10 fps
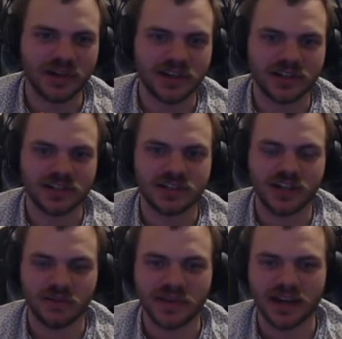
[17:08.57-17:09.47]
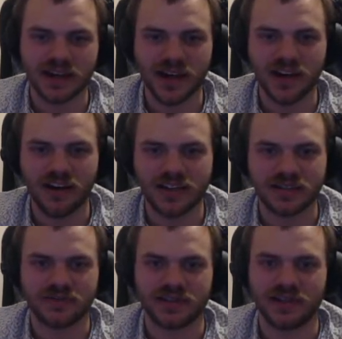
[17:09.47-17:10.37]
to stop that guy and ask
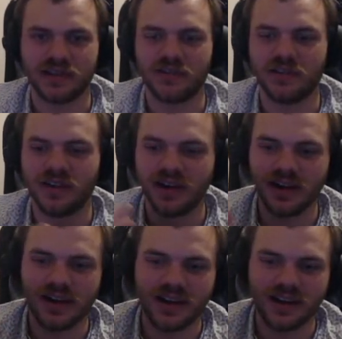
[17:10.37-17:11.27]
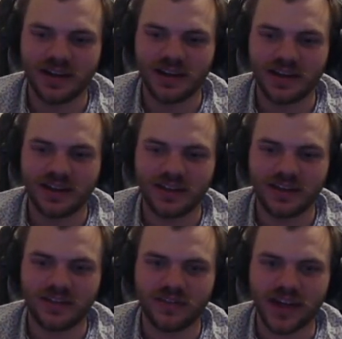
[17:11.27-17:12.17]
him for something," or
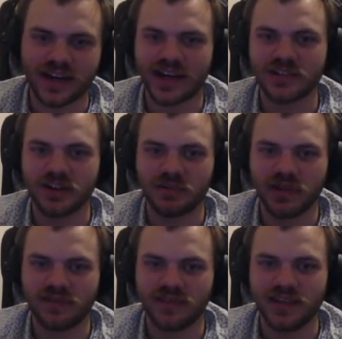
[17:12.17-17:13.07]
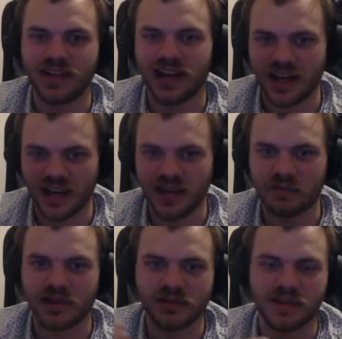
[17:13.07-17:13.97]
"That guy's got big feet. I'm
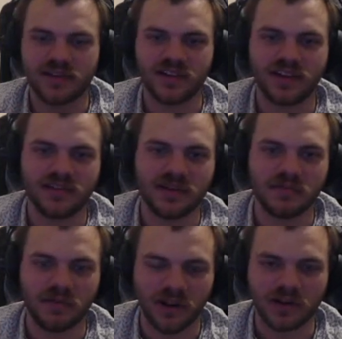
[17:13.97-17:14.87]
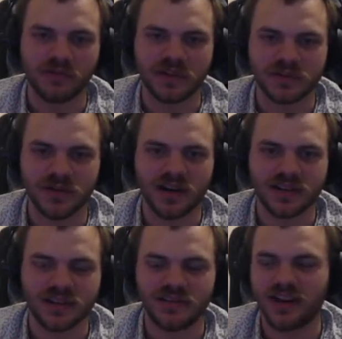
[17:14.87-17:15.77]
going to make fun of him while he walks
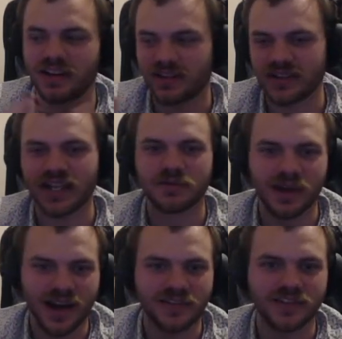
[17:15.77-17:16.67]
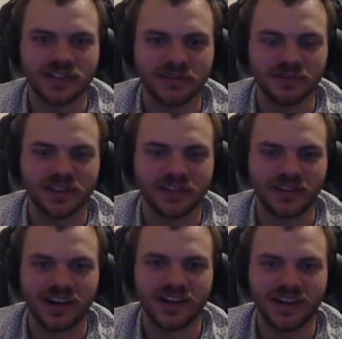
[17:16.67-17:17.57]
past," right? Because that's what I have to deal with, right?